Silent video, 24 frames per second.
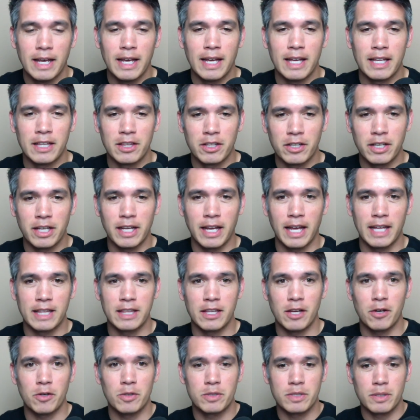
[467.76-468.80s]
in looking at
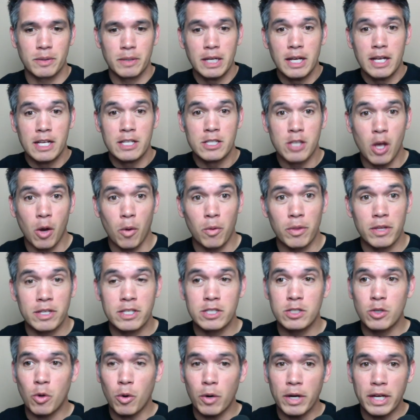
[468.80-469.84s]
those. So the
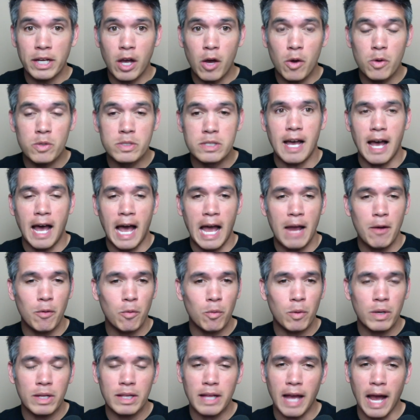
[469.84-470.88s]
story goes, I
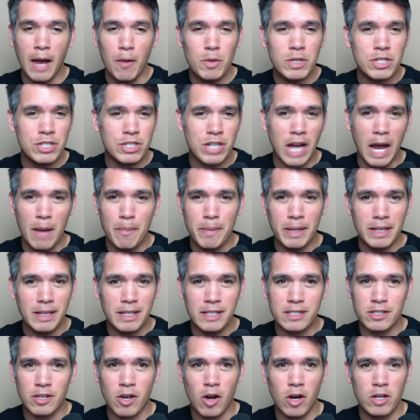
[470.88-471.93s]
really, I was shopping
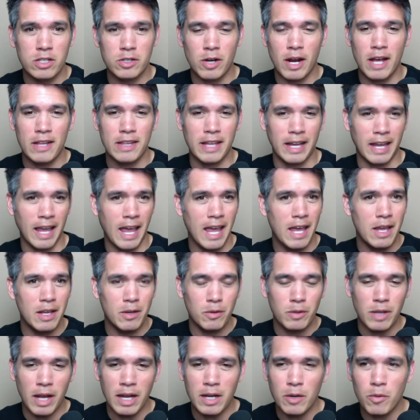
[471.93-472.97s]
these cards around like, hey,
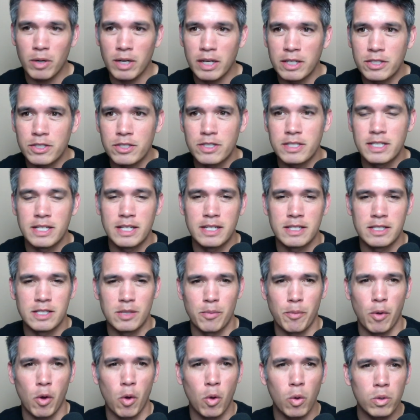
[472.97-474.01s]
anyone interested in
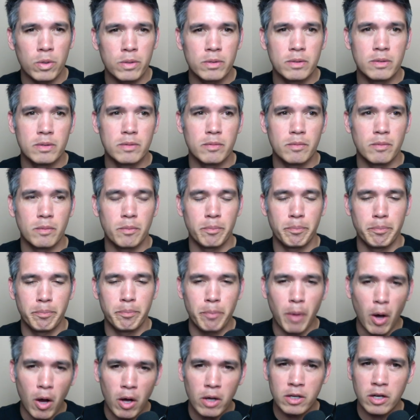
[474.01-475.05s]
some old
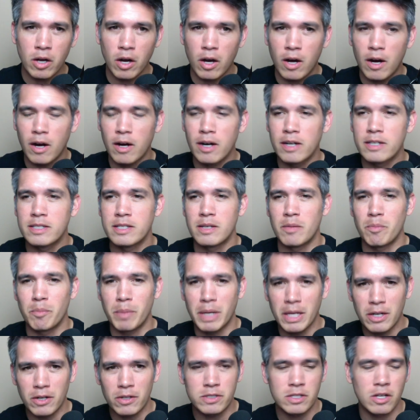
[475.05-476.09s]
ball cards and
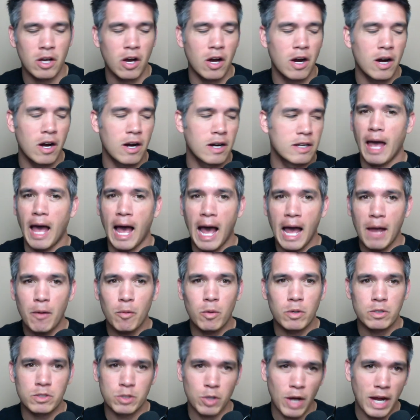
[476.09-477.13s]
Beatles cards? I
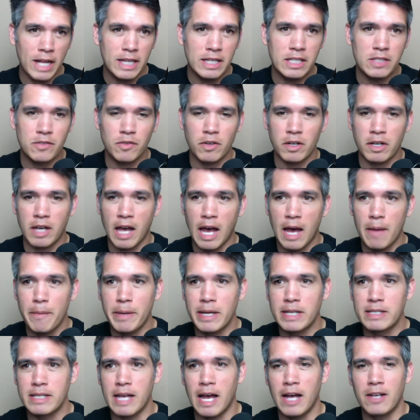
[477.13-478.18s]
will trade these for
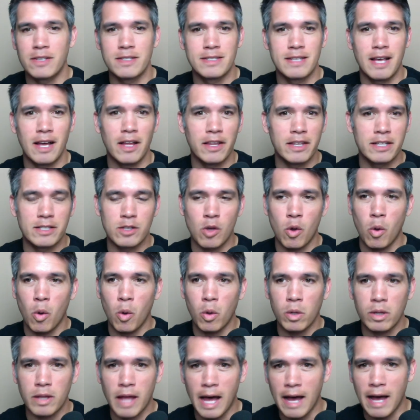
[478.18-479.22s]
comics. I'll sell this
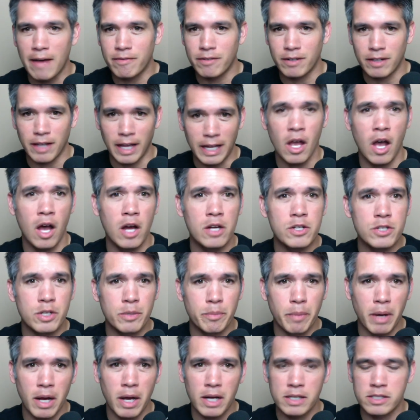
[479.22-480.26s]
whole lot for like one hundred
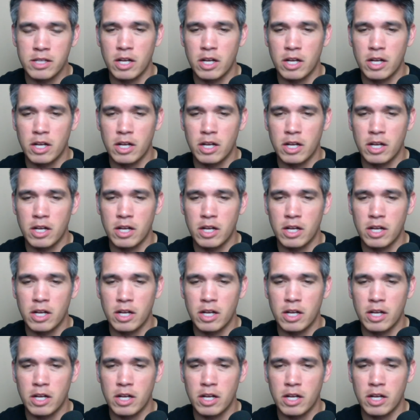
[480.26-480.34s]
bucks,